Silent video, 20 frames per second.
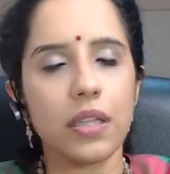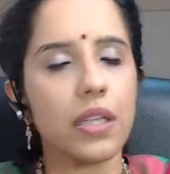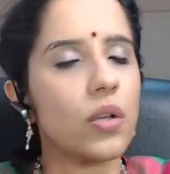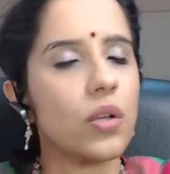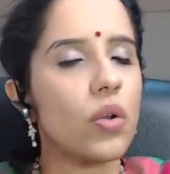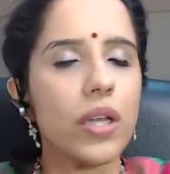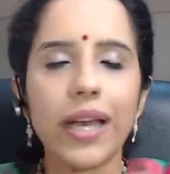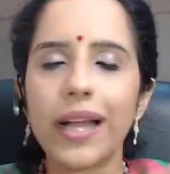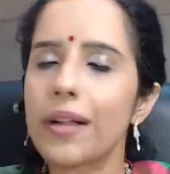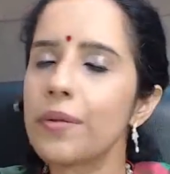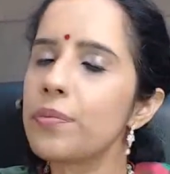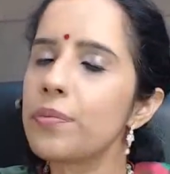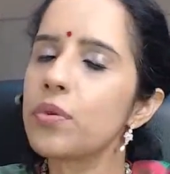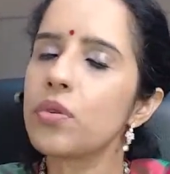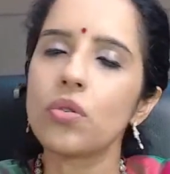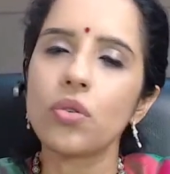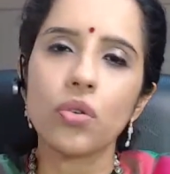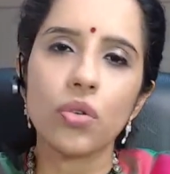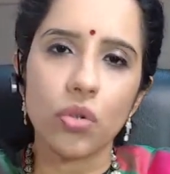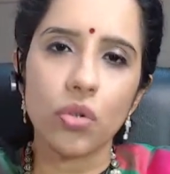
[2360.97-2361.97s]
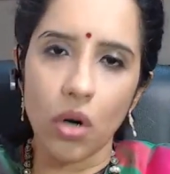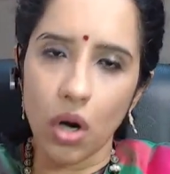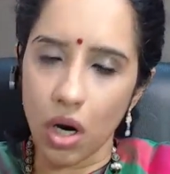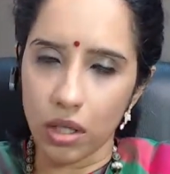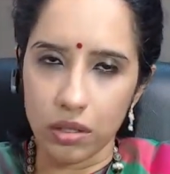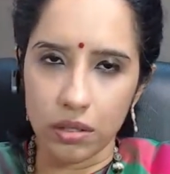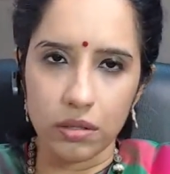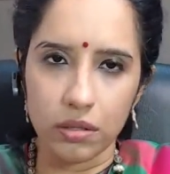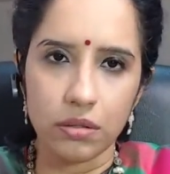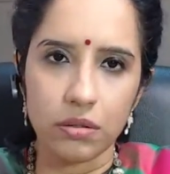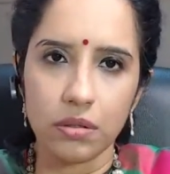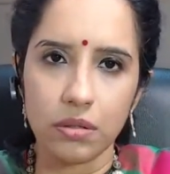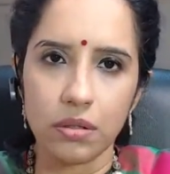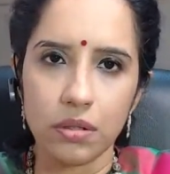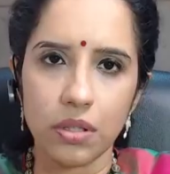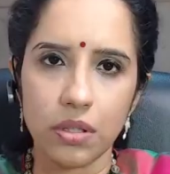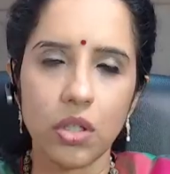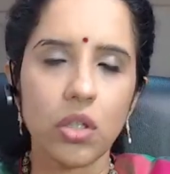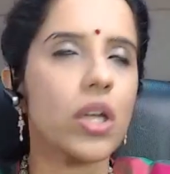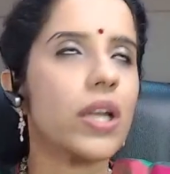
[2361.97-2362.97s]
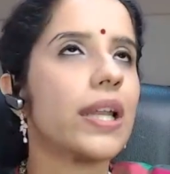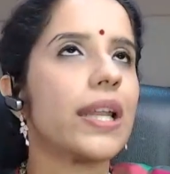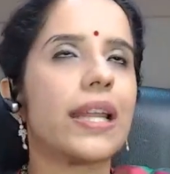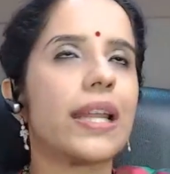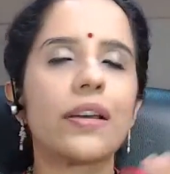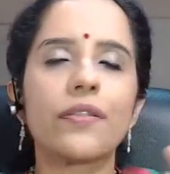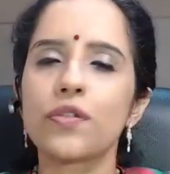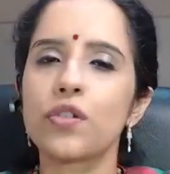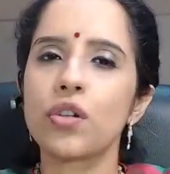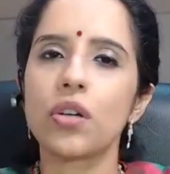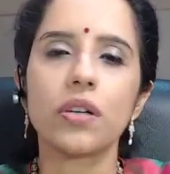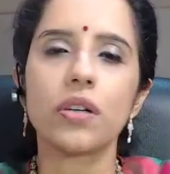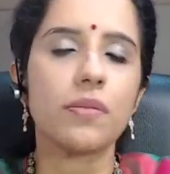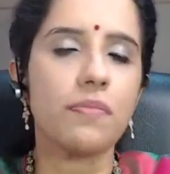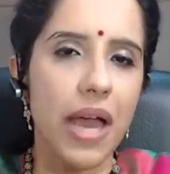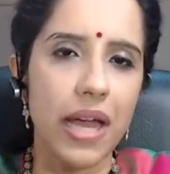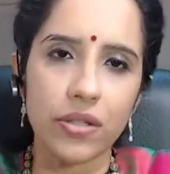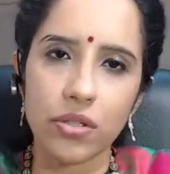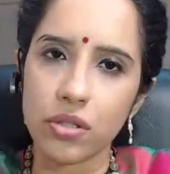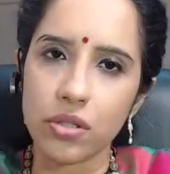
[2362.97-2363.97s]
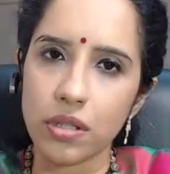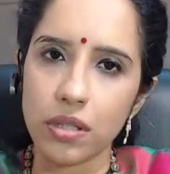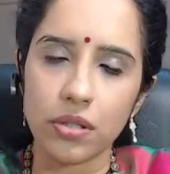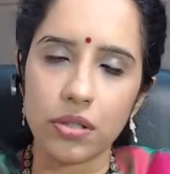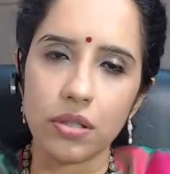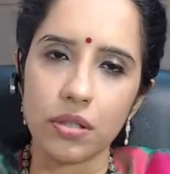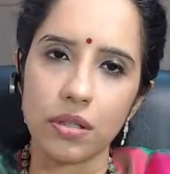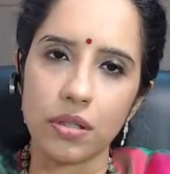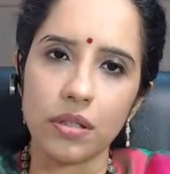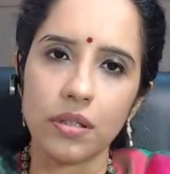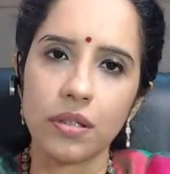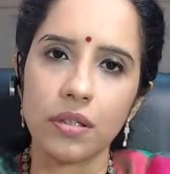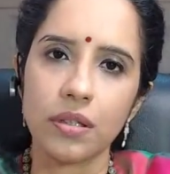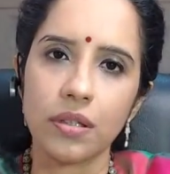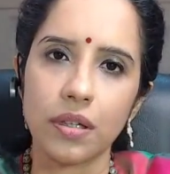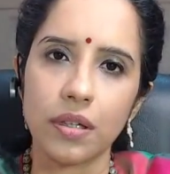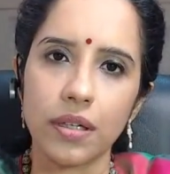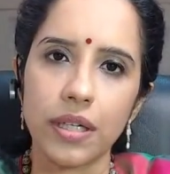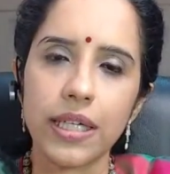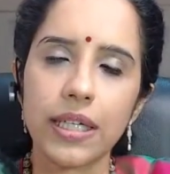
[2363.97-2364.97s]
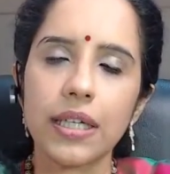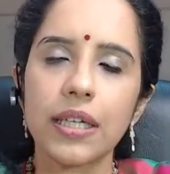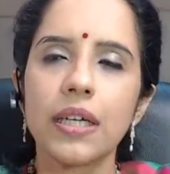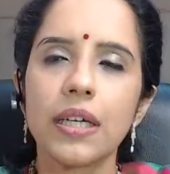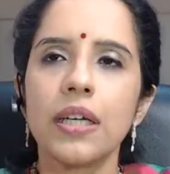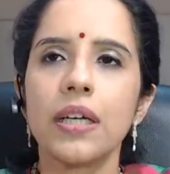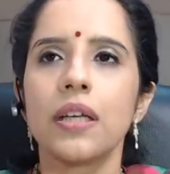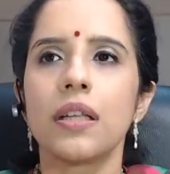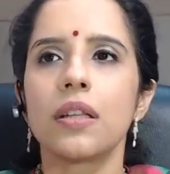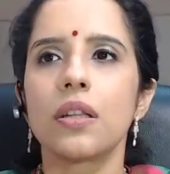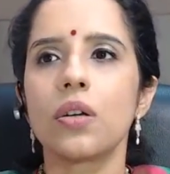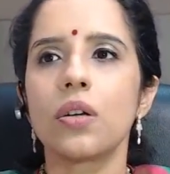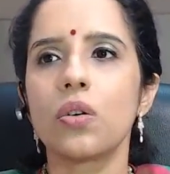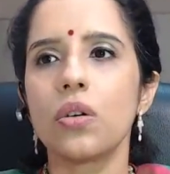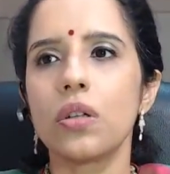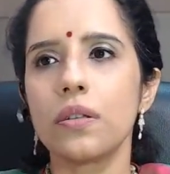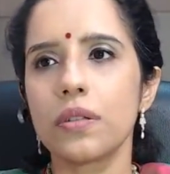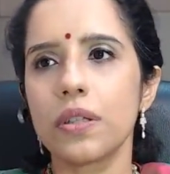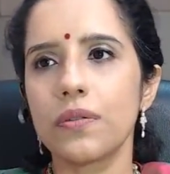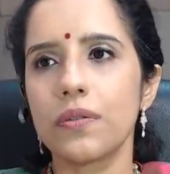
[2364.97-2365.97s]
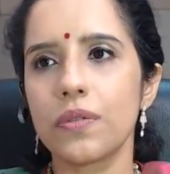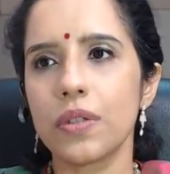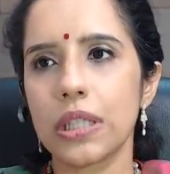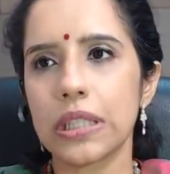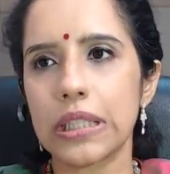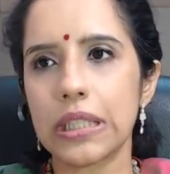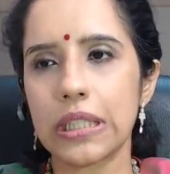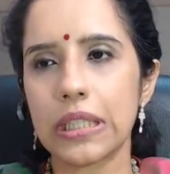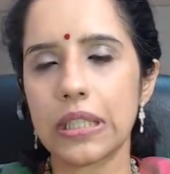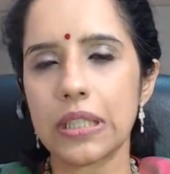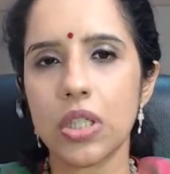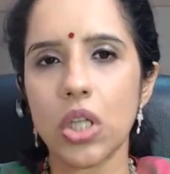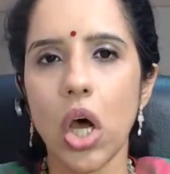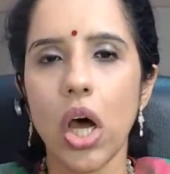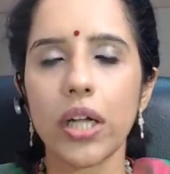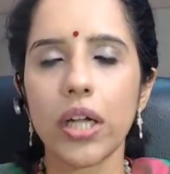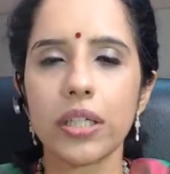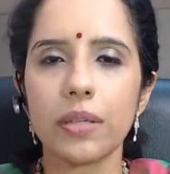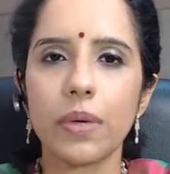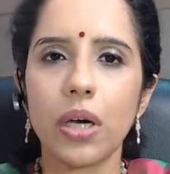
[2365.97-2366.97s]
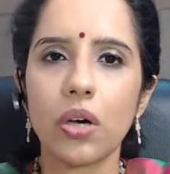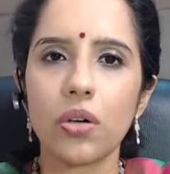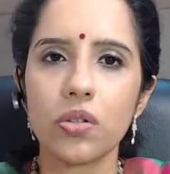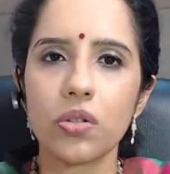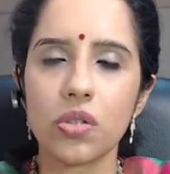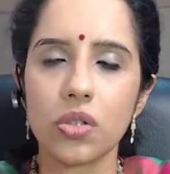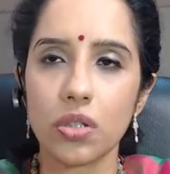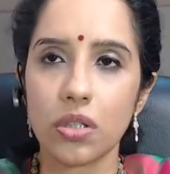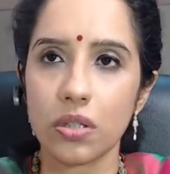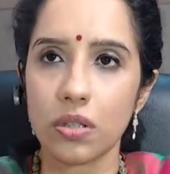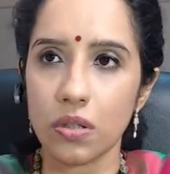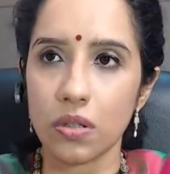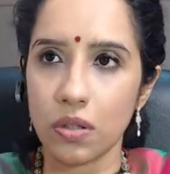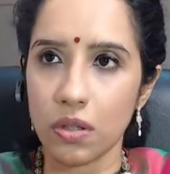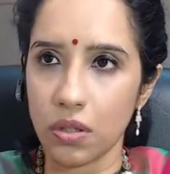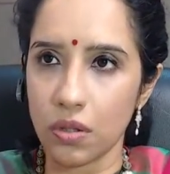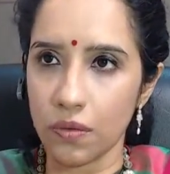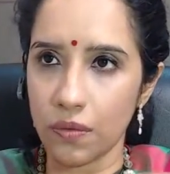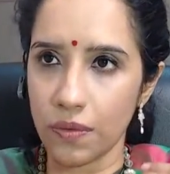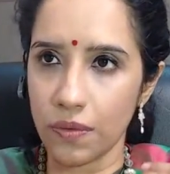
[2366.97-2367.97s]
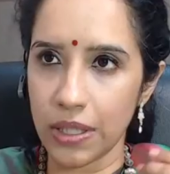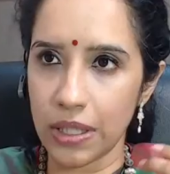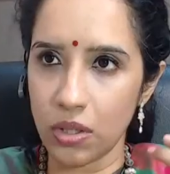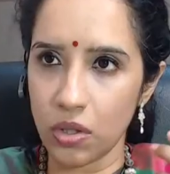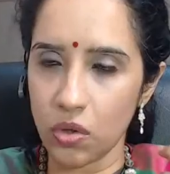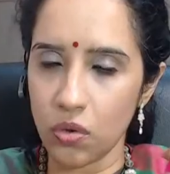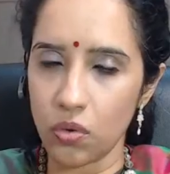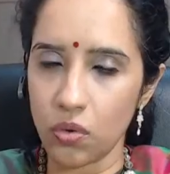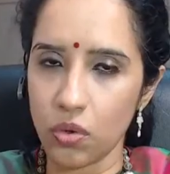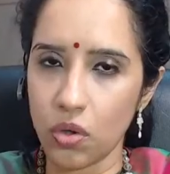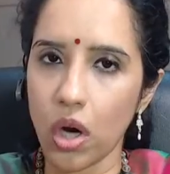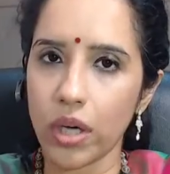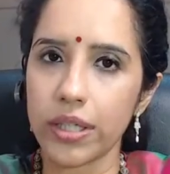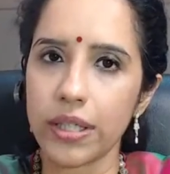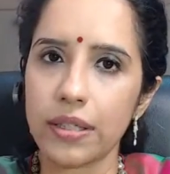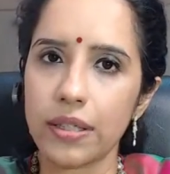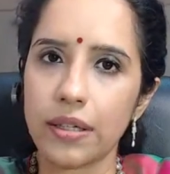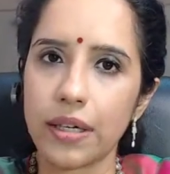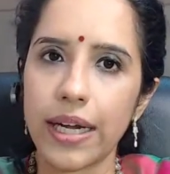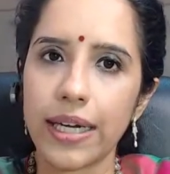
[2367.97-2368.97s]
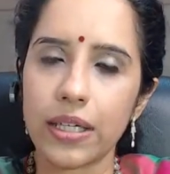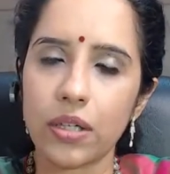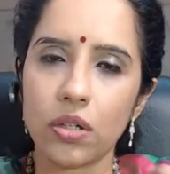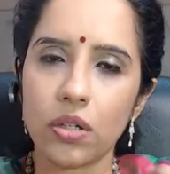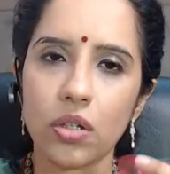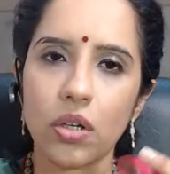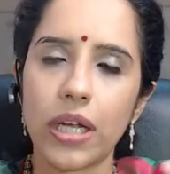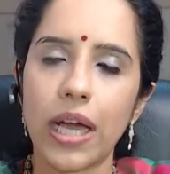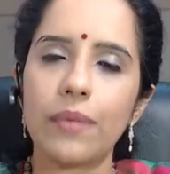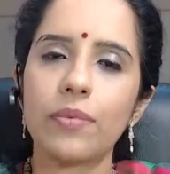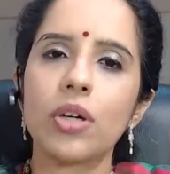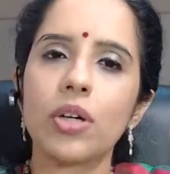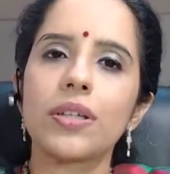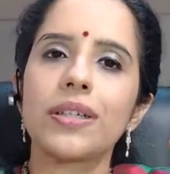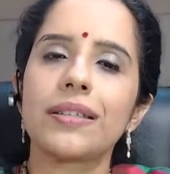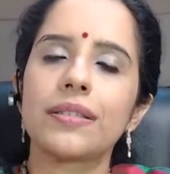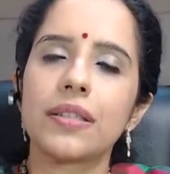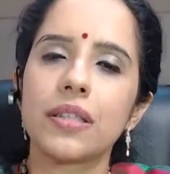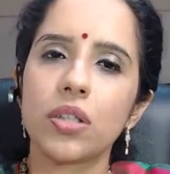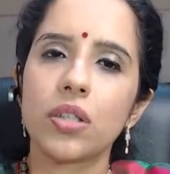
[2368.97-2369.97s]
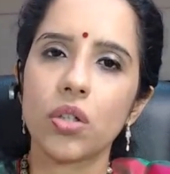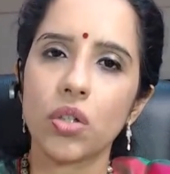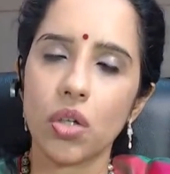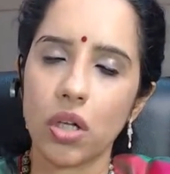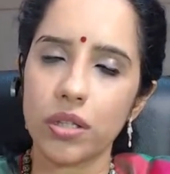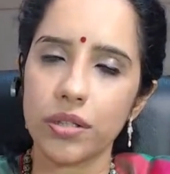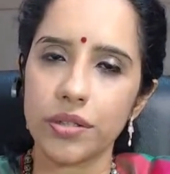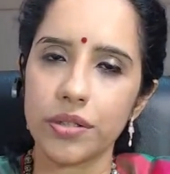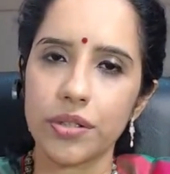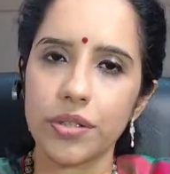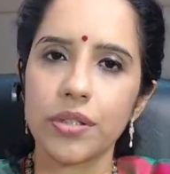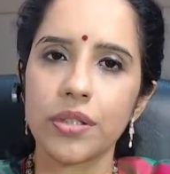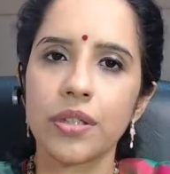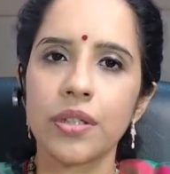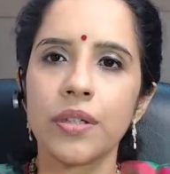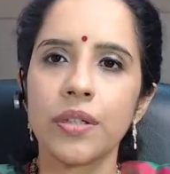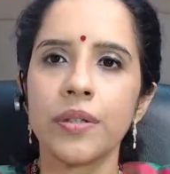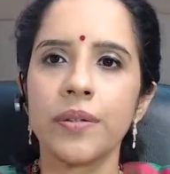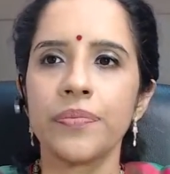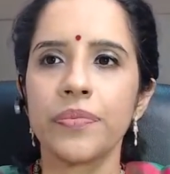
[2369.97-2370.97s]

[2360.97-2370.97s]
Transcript: They don't help you go wrong. You're not left to your imagination, right? The worksheet is not about whether you got it right or not. I'm not testing your knowledge,